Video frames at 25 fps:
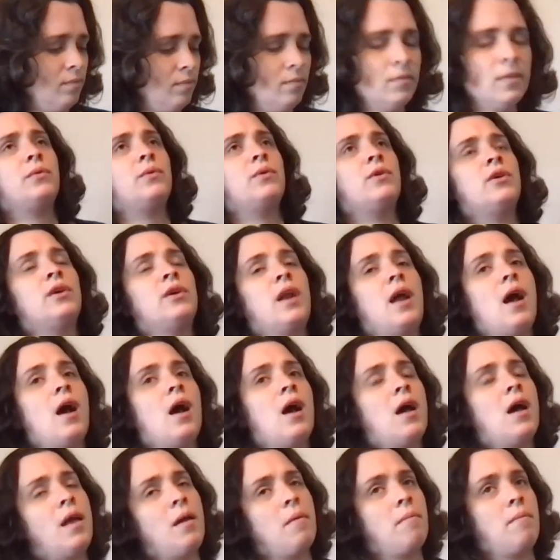So could
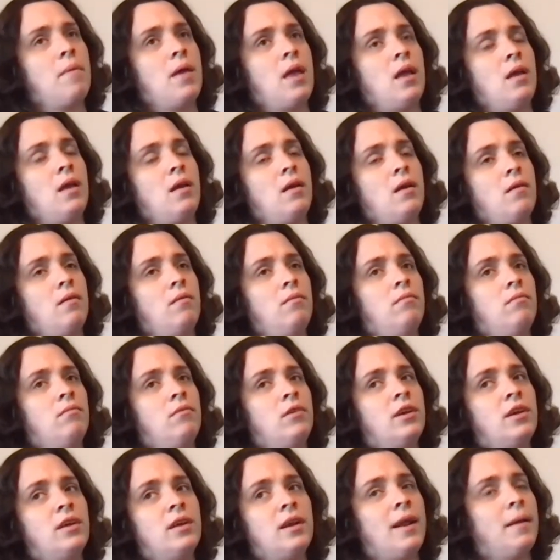I make
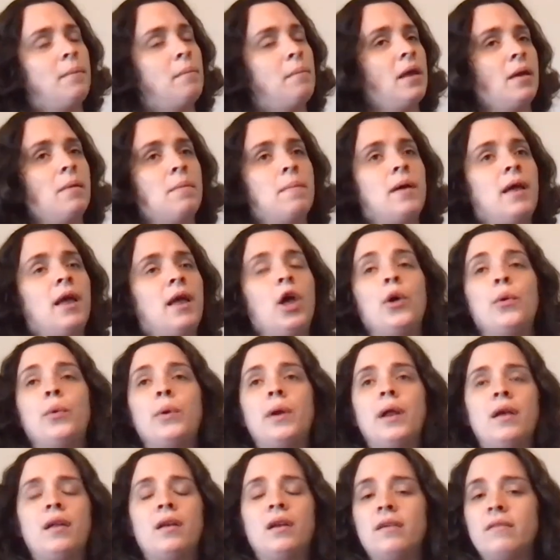my own
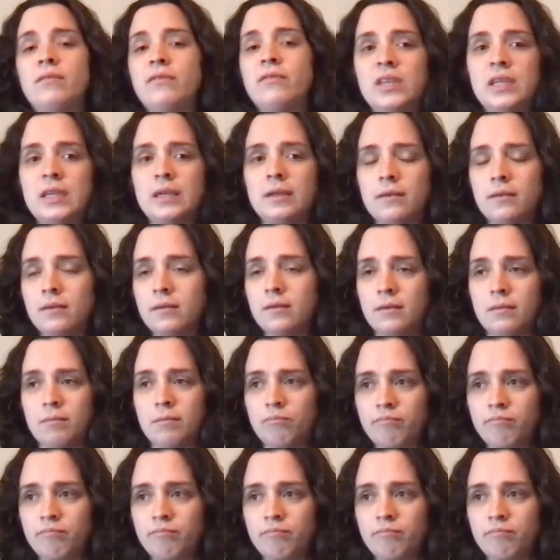NFTs?